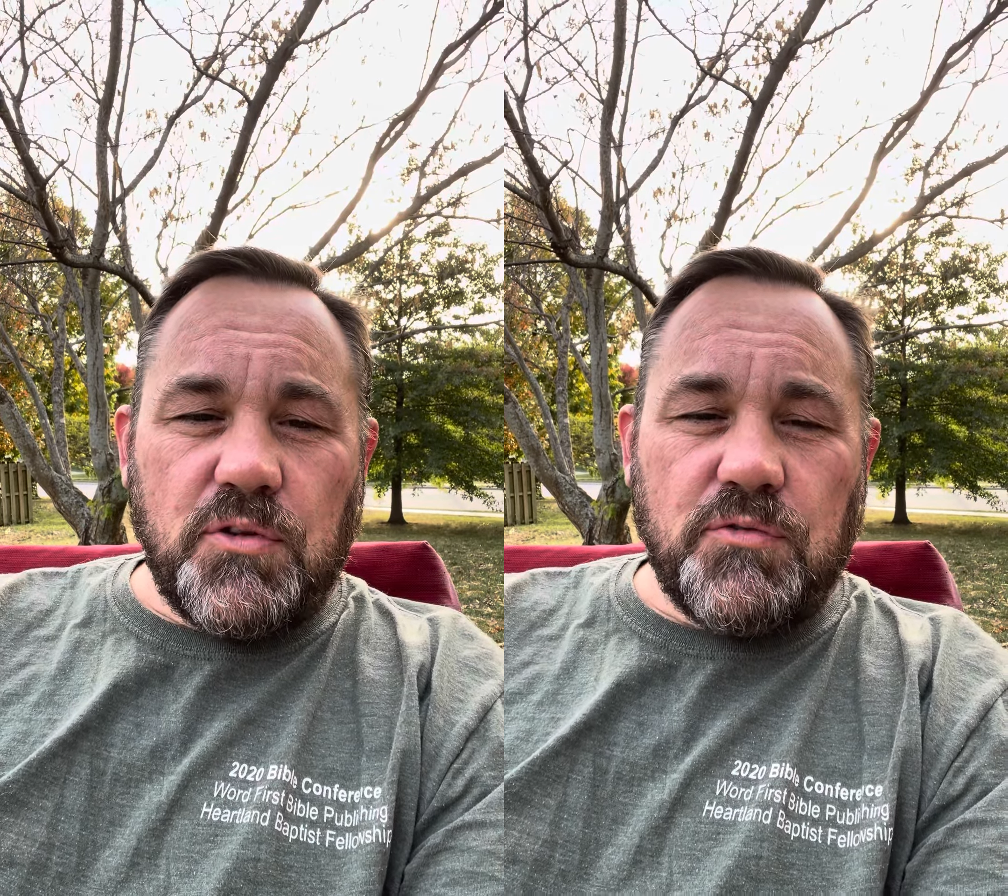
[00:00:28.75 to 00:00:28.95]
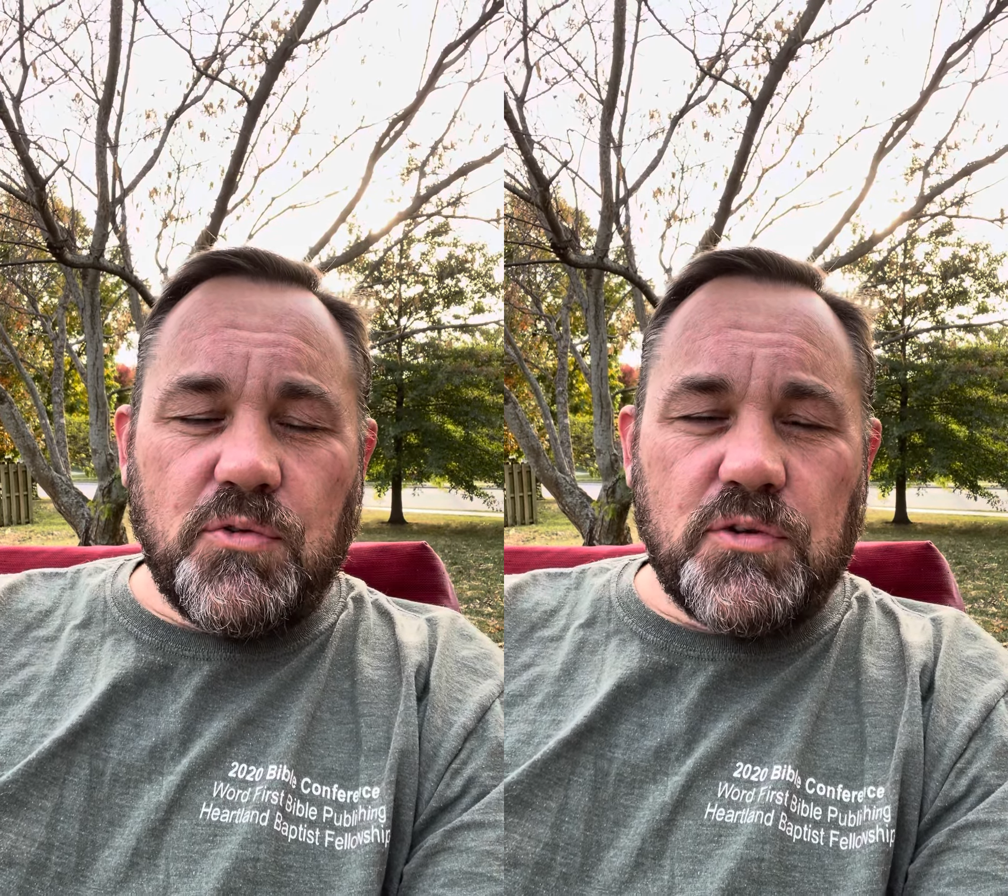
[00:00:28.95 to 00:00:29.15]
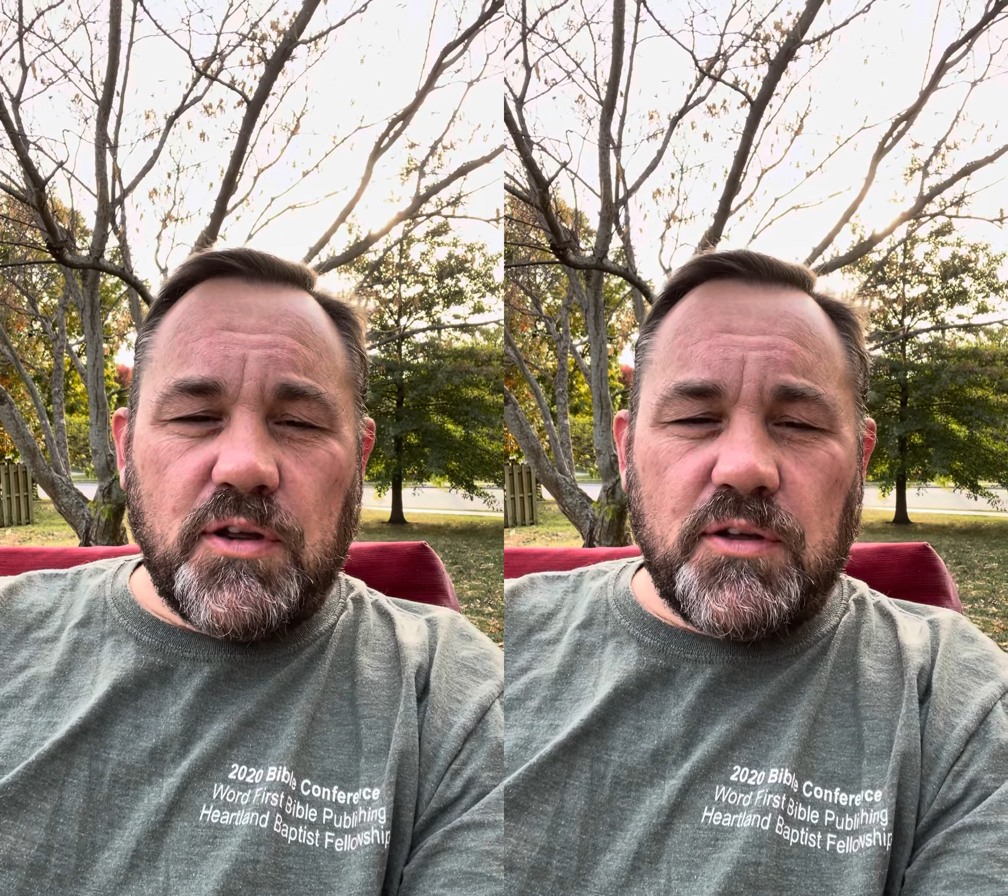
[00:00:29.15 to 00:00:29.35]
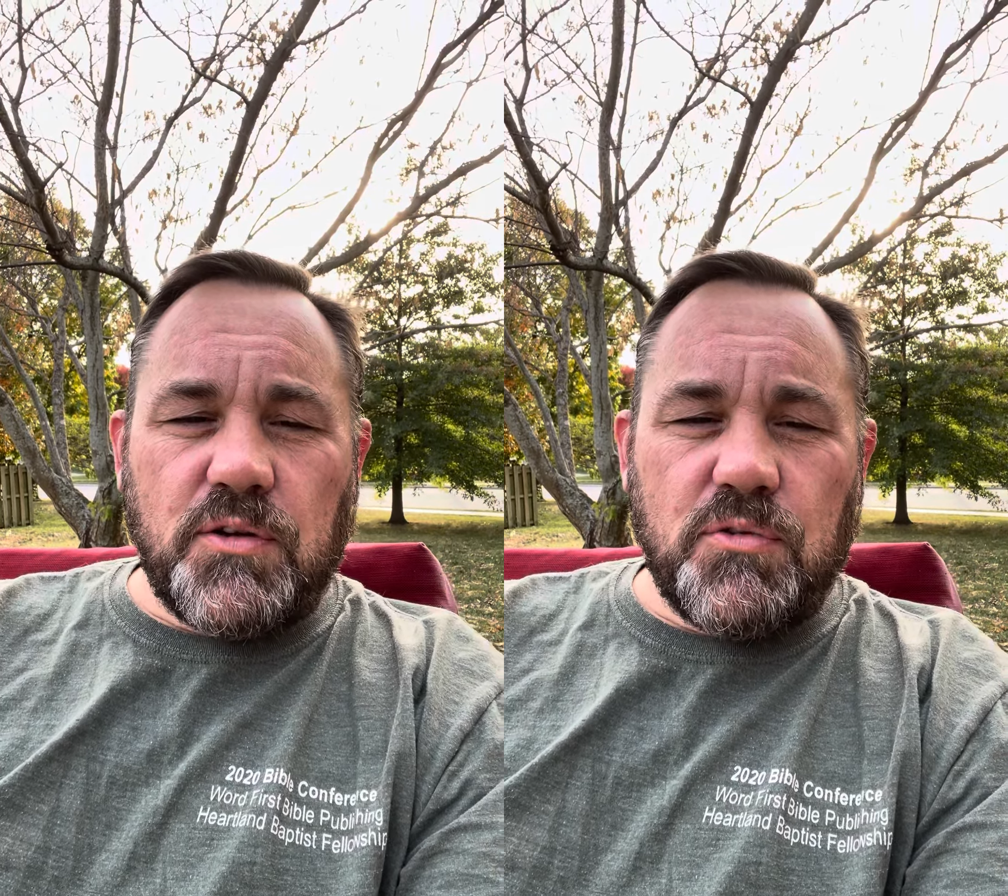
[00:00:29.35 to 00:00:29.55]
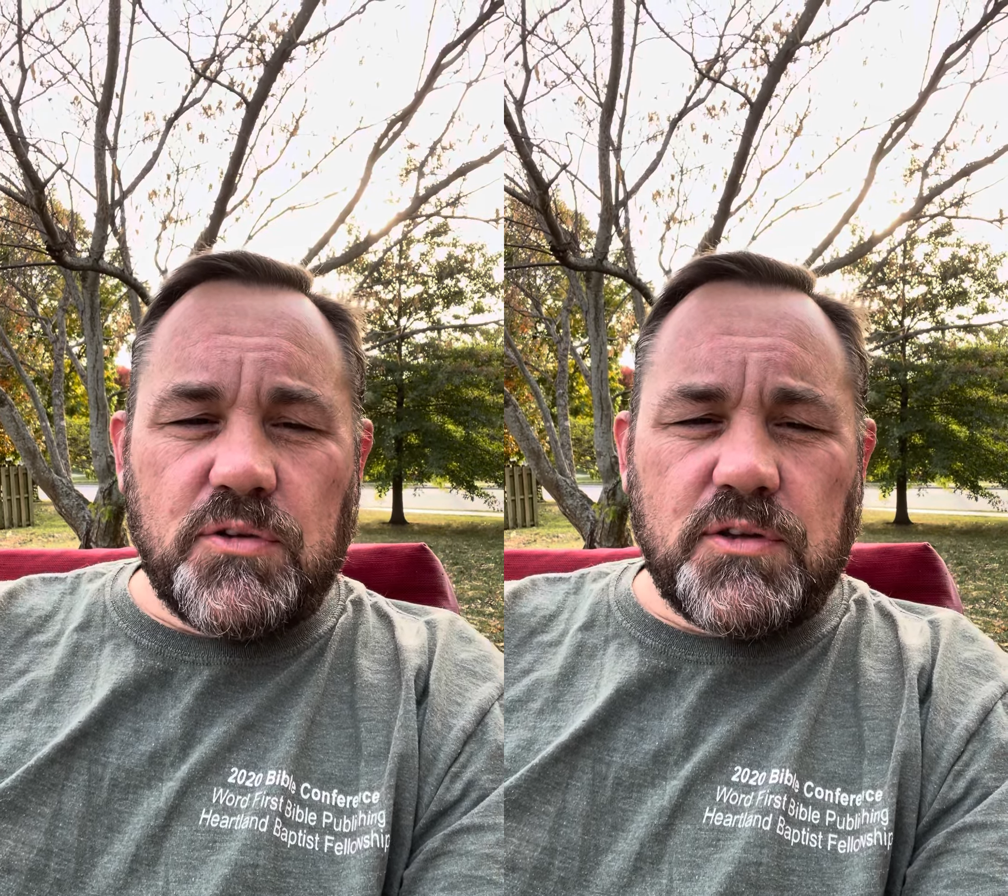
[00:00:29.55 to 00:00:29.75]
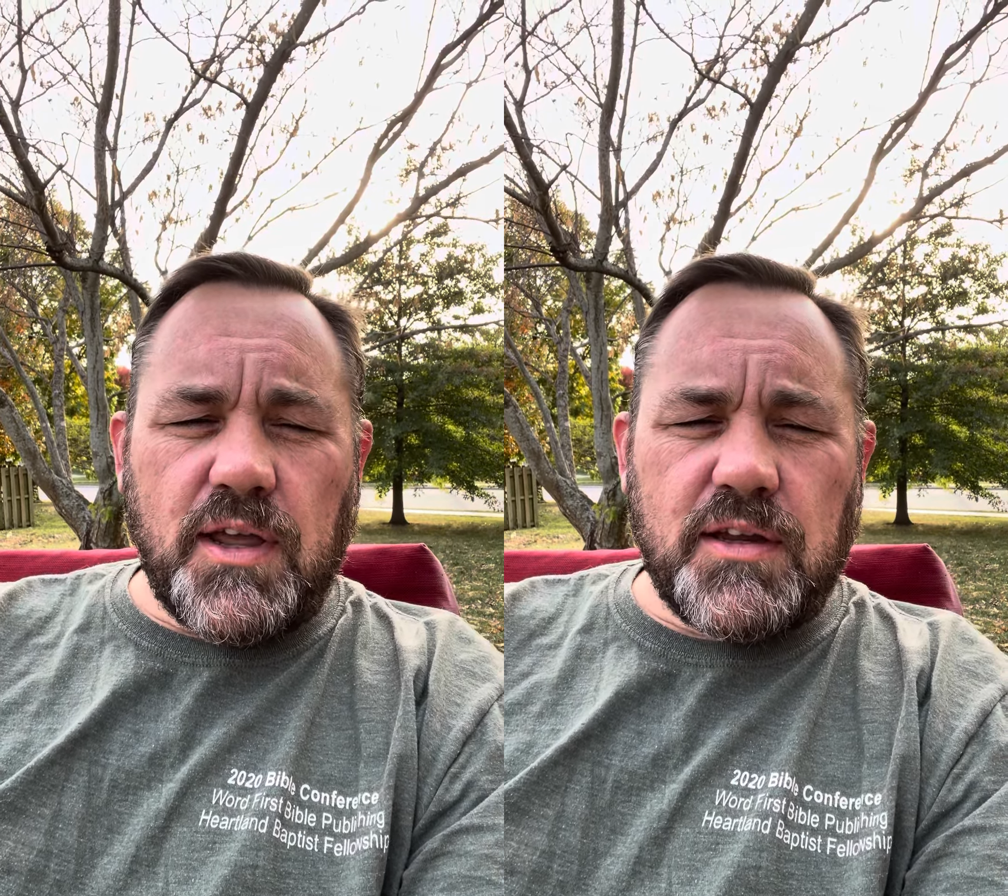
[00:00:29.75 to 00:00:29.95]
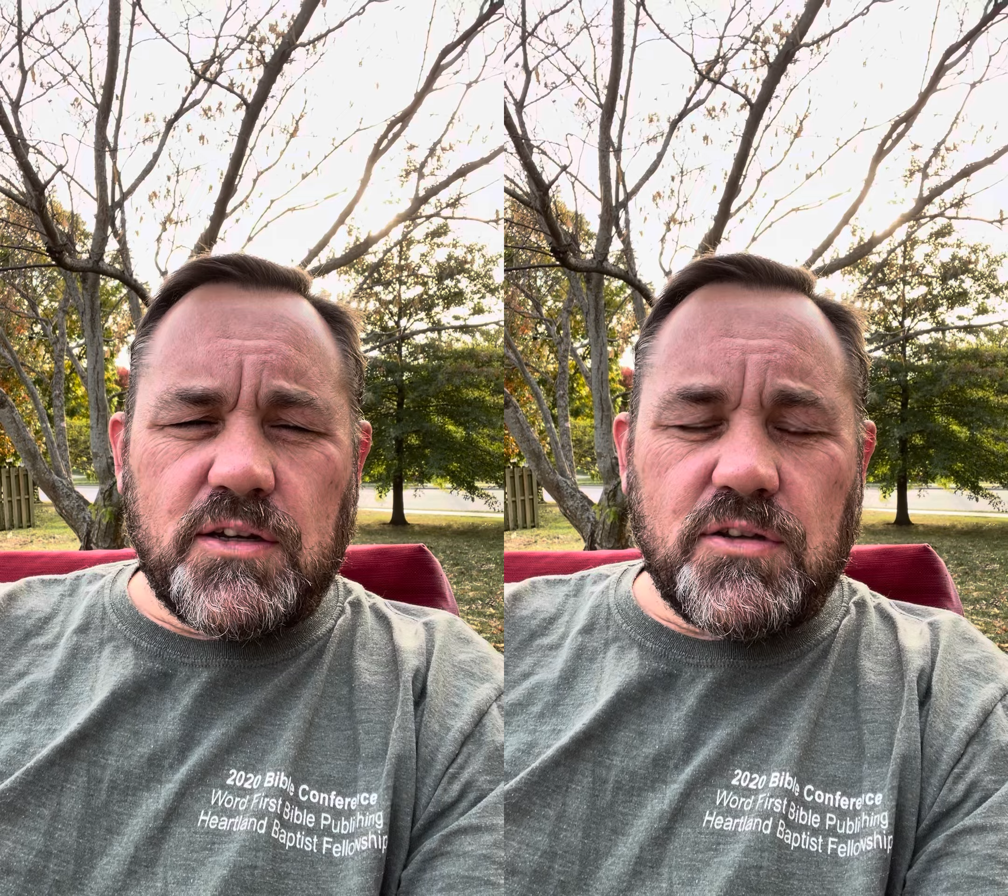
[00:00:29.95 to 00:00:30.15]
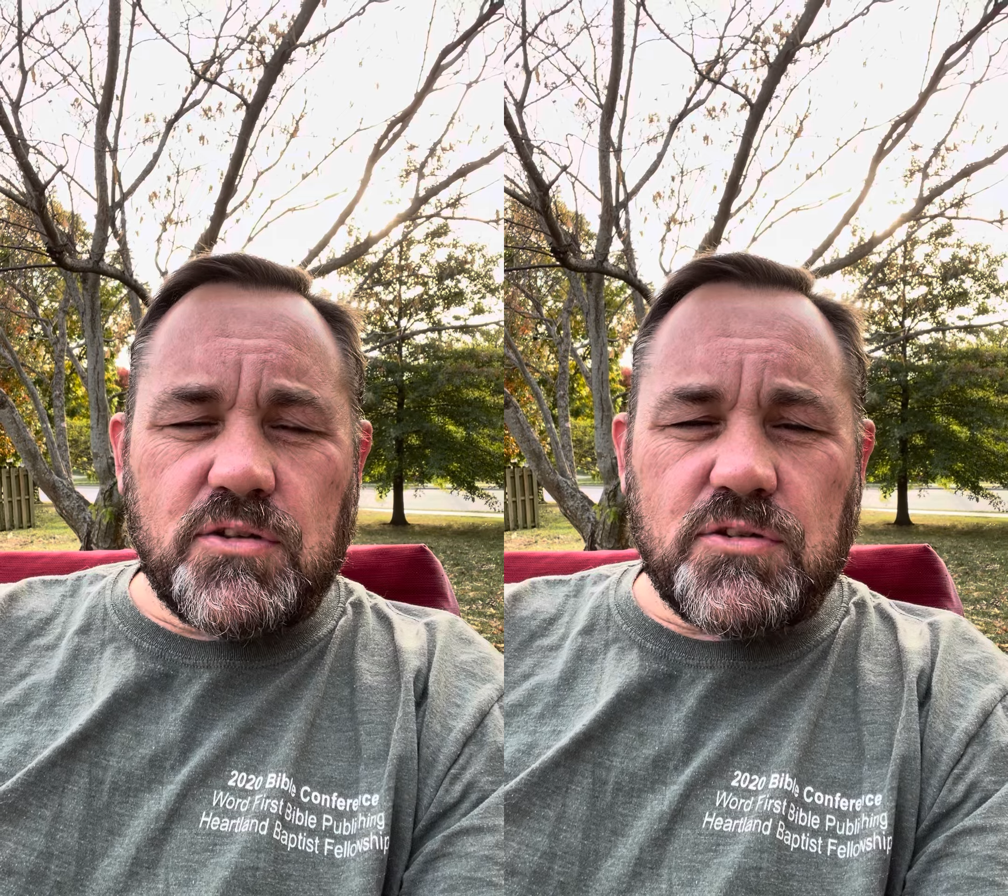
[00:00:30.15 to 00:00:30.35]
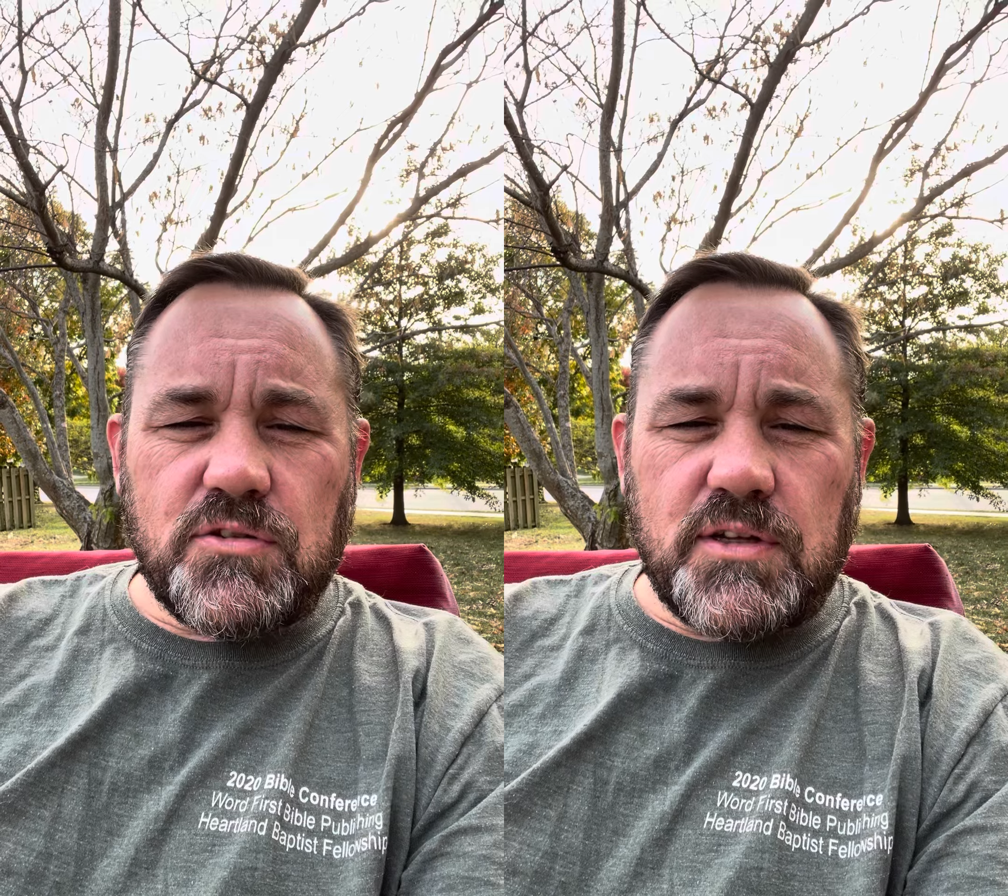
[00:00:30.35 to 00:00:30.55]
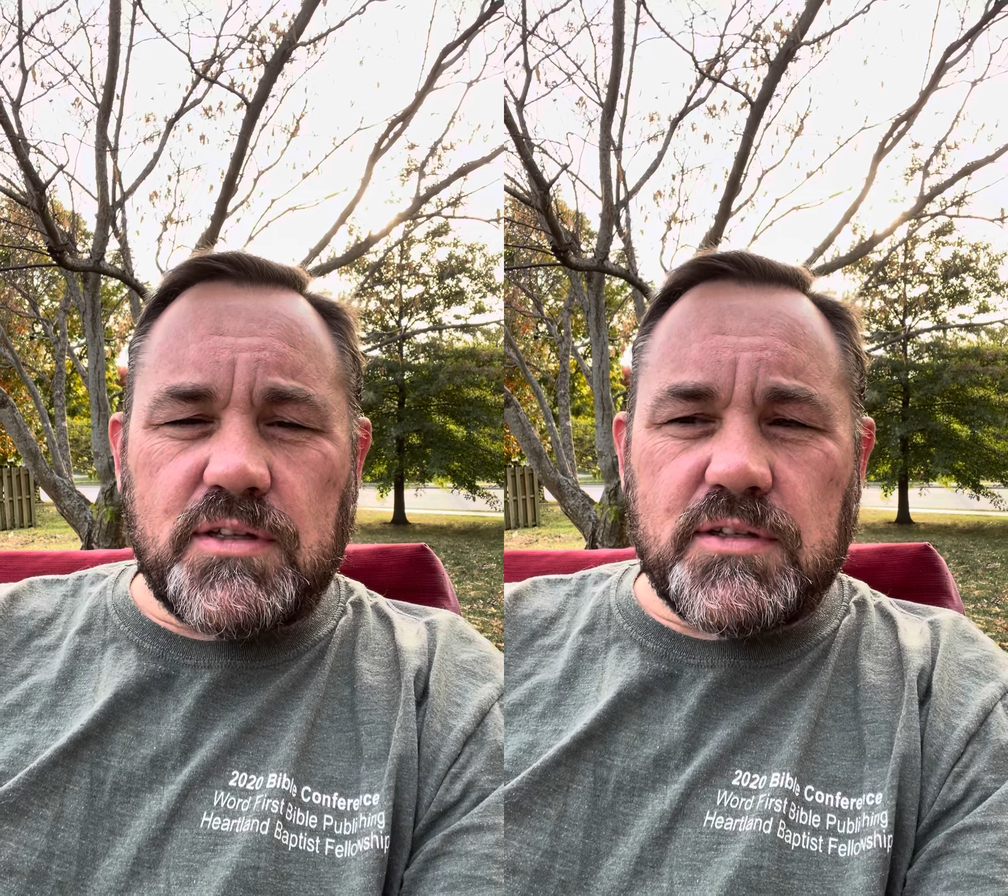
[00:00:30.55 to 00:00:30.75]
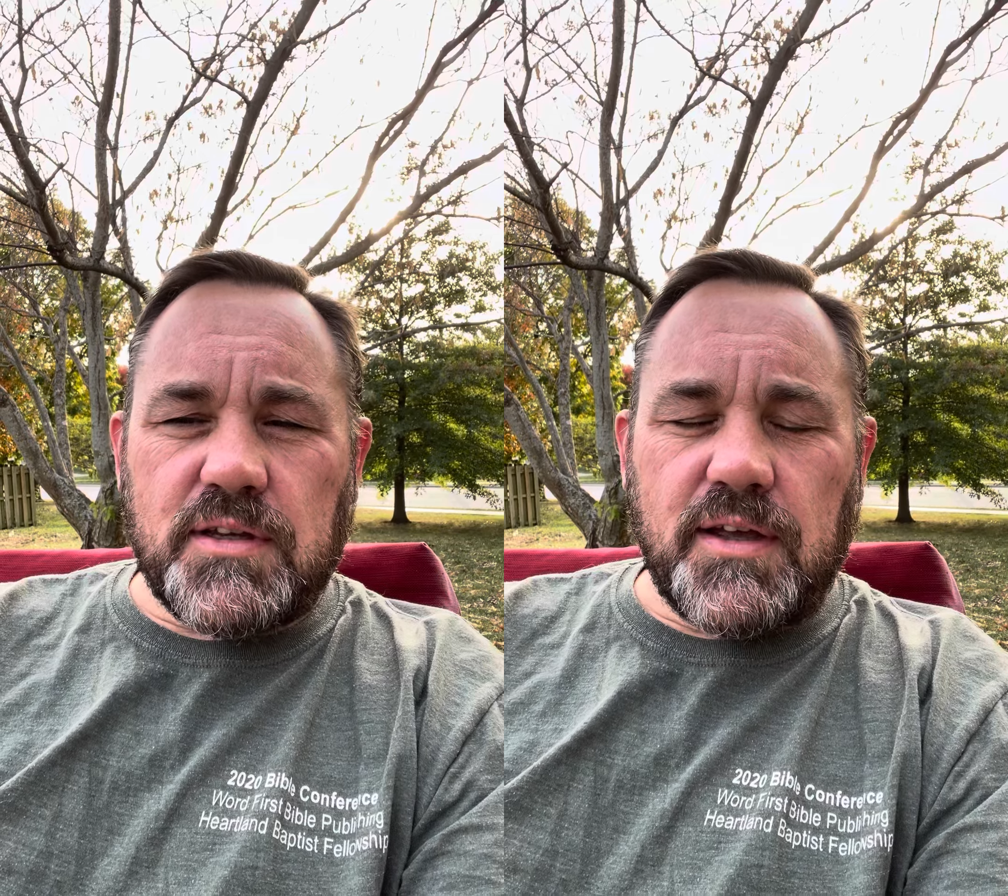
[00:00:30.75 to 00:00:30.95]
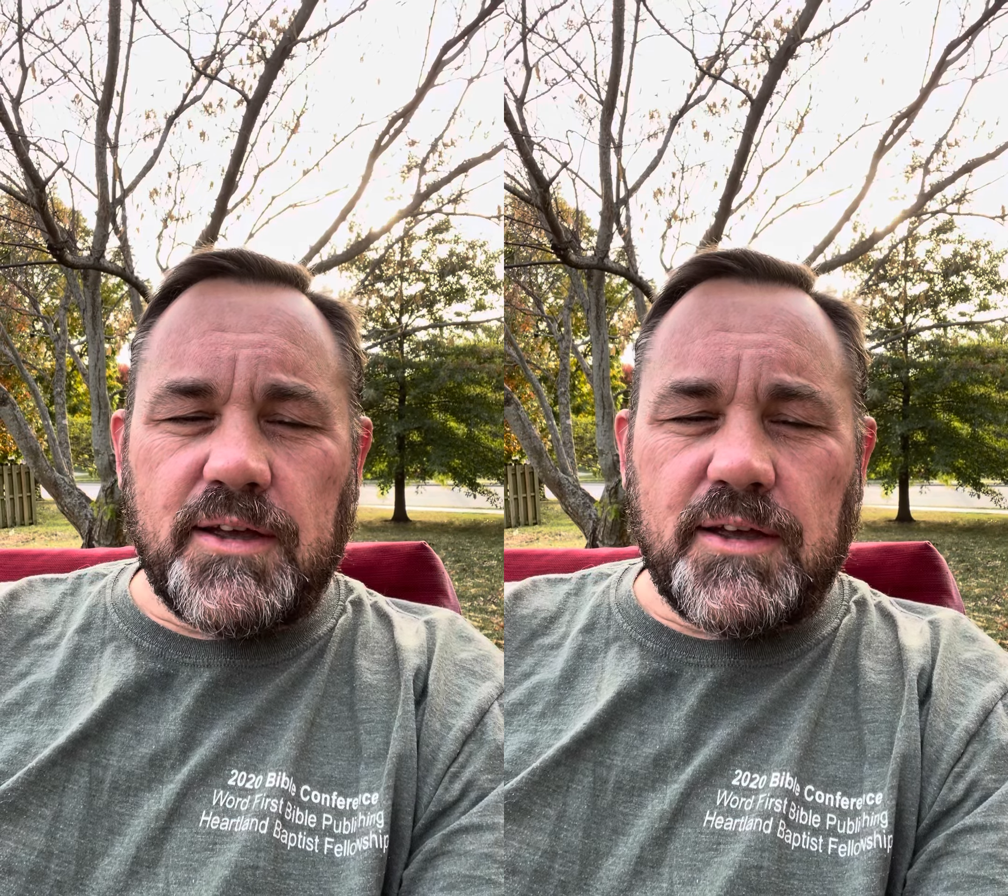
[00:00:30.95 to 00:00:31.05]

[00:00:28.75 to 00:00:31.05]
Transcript: Look forward to going, taking it to the streets,